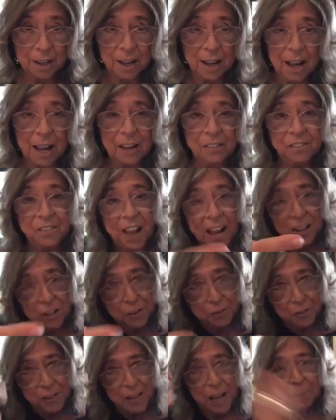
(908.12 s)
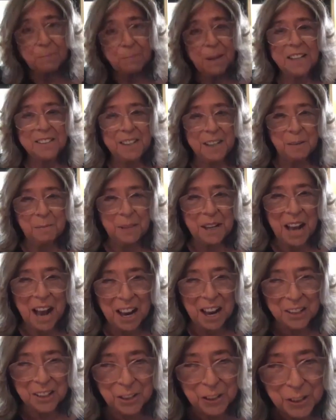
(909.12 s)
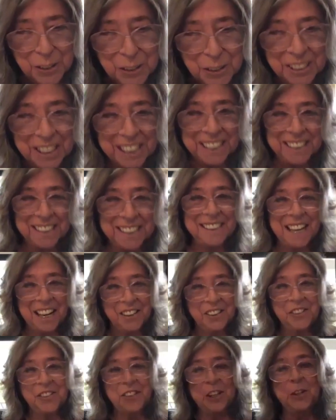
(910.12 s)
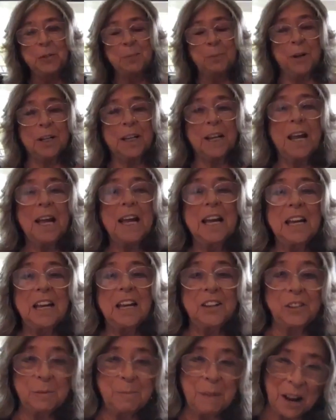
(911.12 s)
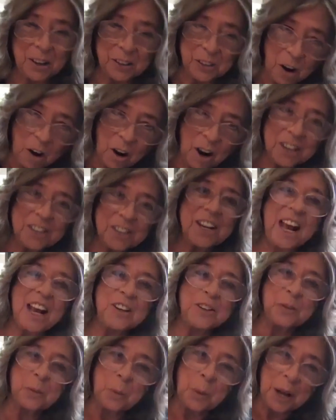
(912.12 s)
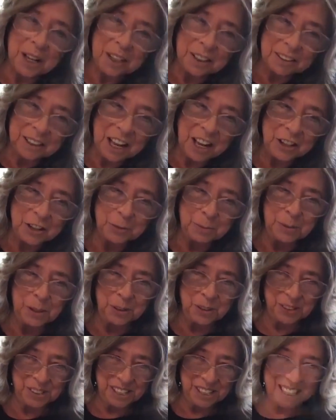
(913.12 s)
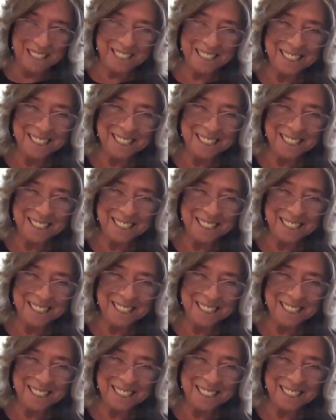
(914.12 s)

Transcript: And thank you for that painting behind you. Yes, this book is about art as well as music.